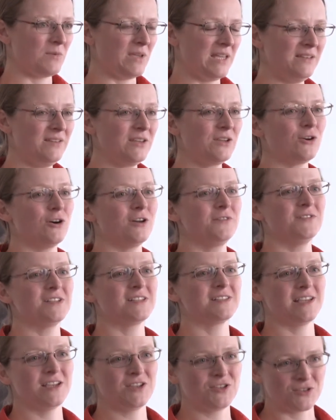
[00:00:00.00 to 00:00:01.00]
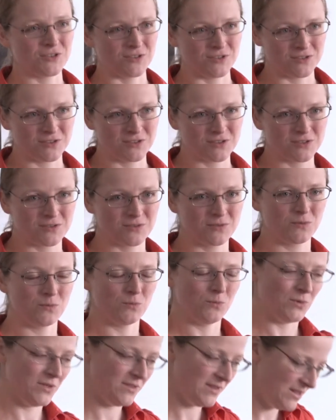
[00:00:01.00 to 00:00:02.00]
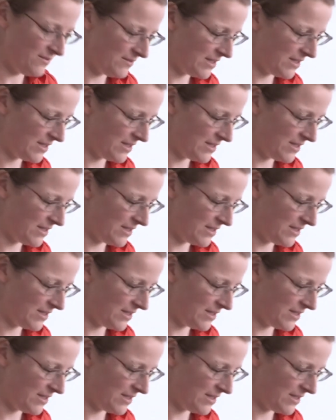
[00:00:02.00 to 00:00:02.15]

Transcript: the conversations with the